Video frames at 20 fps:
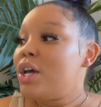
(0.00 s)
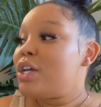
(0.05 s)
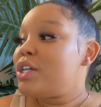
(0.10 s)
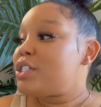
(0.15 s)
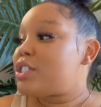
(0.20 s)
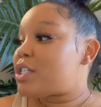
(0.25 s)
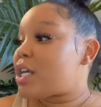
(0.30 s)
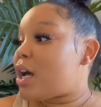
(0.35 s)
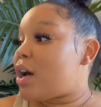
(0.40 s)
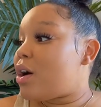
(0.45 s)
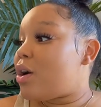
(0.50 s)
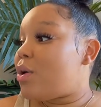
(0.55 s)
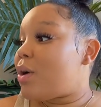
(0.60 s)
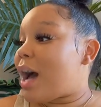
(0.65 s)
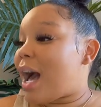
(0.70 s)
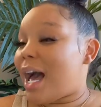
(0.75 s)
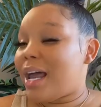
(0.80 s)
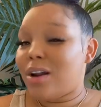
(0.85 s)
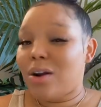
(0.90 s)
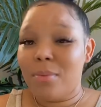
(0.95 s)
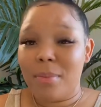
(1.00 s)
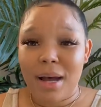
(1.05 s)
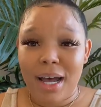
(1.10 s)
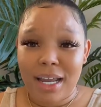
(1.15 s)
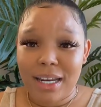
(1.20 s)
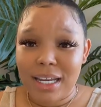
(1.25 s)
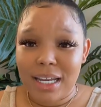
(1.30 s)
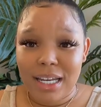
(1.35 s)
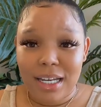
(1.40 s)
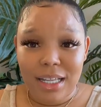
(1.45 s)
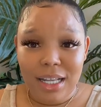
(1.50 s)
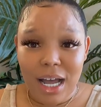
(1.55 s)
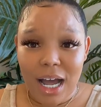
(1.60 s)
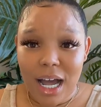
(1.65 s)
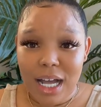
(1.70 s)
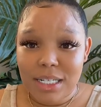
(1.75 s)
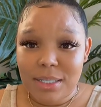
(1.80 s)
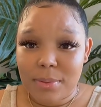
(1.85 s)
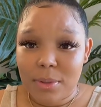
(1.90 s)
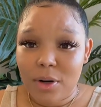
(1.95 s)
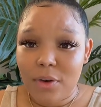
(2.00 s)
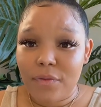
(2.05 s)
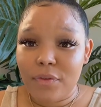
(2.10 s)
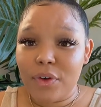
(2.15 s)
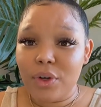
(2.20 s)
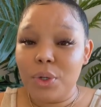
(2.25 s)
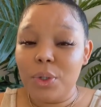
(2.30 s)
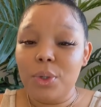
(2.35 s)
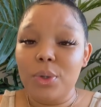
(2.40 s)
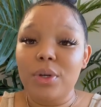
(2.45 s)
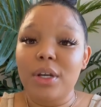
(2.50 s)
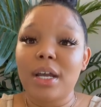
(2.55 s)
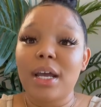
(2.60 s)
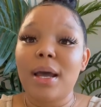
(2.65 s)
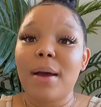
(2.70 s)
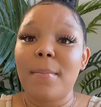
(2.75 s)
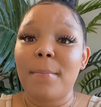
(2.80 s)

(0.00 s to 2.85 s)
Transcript: So I don't mind eating the hospital food,